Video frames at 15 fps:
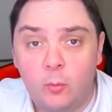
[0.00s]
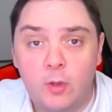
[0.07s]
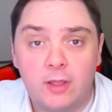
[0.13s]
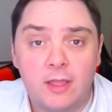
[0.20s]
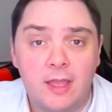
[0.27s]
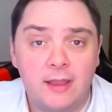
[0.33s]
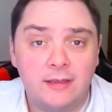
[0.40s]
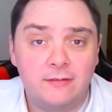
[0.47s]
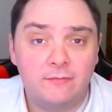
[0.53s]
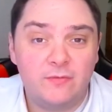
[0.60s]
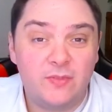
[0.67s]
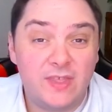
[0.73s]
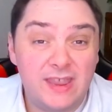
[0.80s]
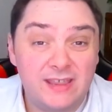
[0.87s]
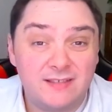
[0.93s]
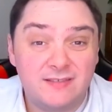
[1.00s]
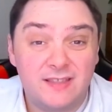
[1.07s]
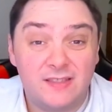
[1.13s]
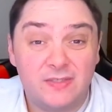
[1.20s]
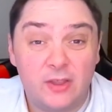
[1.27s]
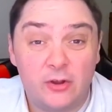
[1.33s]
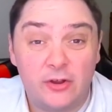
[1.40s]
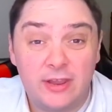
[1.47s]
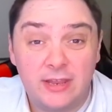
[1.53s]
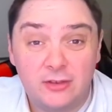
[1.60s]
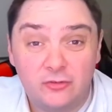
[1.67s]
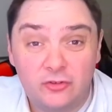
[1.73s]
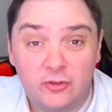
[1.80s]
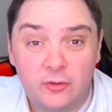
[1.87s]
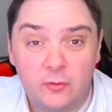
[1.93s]
what kind of things that they're
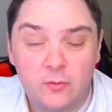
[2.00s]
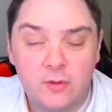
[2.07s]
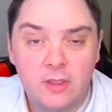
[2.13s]
into,